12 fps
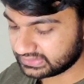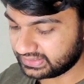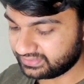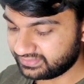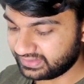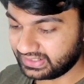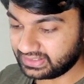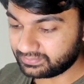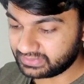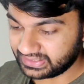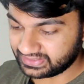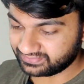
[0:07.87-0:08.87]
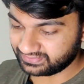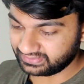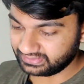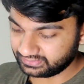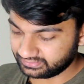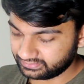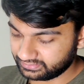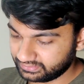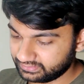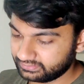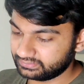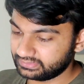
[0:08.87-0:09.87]
That's N W A C
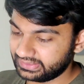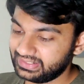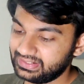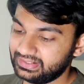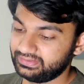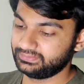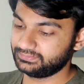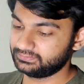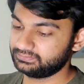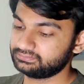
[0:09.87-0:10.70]
L N.